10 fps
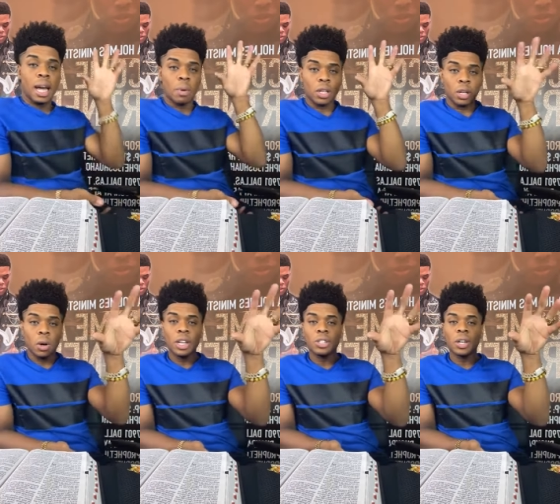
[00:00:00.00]
that when the
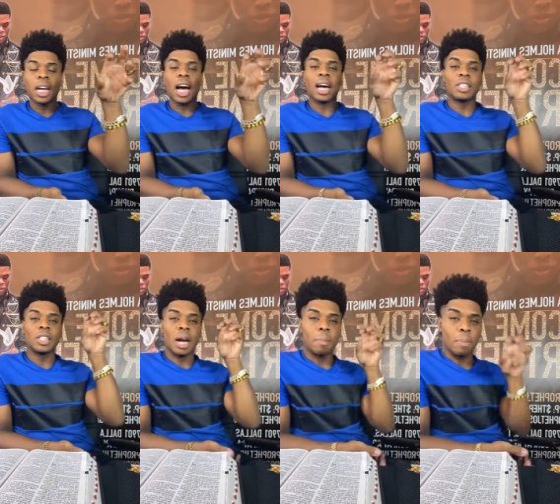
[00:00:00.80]
Lord your God
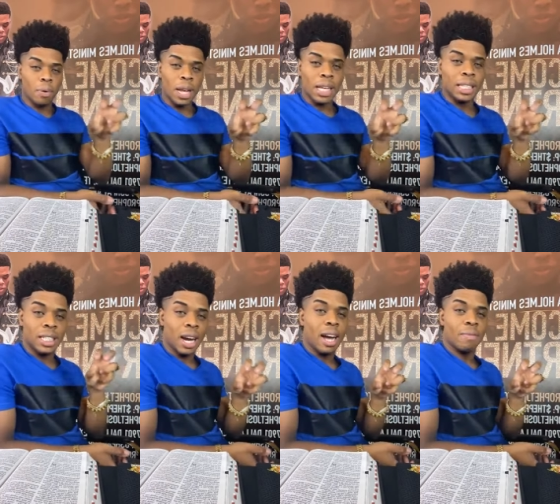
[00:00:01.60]
shall bring,
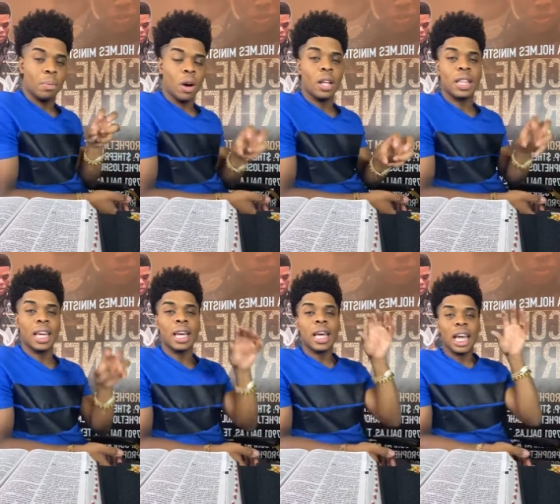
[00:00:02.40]
shall have brought
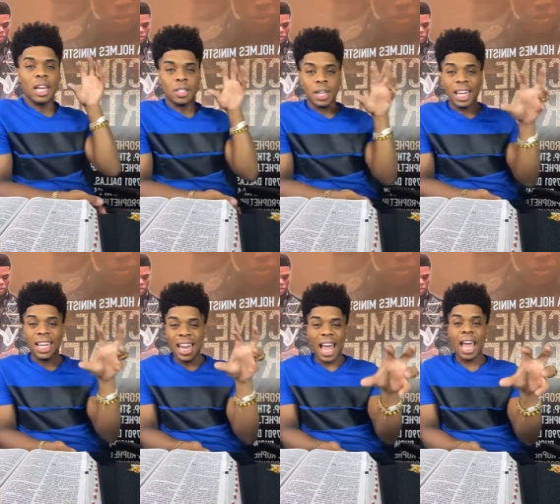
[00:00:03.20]
thee into the
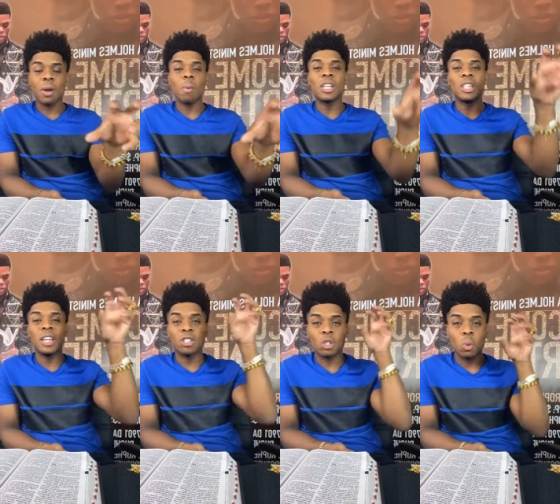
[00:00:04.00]
land which
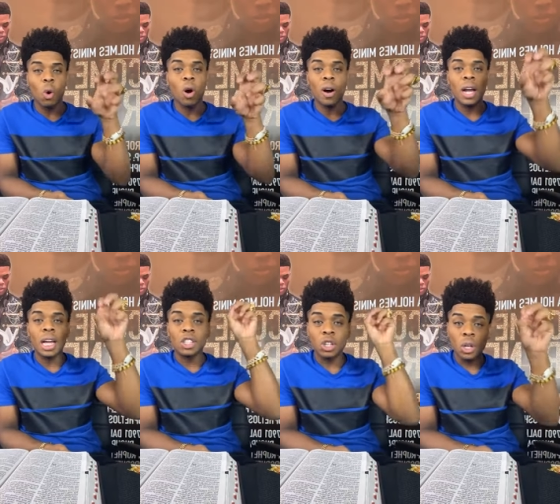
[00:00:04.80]
he swore
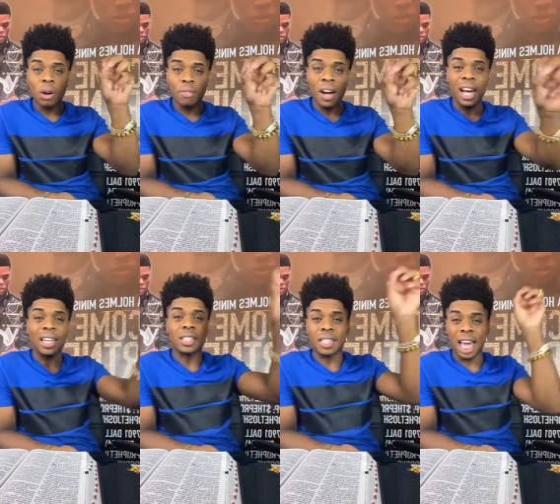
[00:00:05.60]
to your
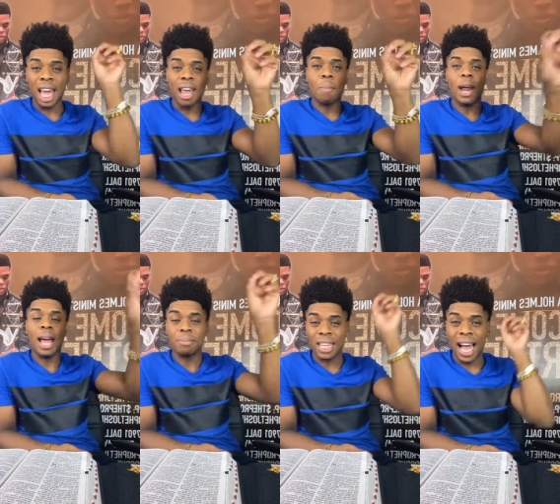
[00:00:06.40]
fathers, to
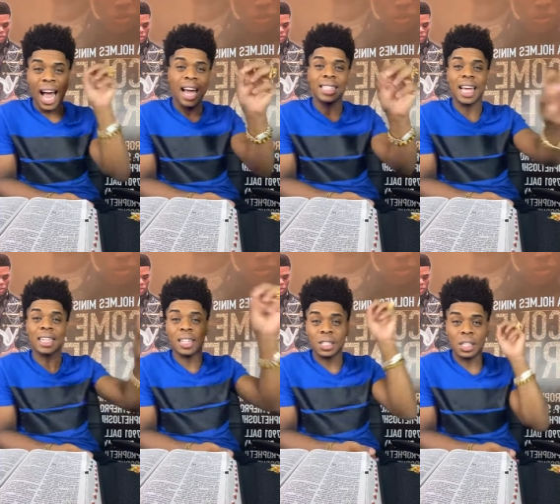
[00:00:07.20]
Abraham, to Isaac, to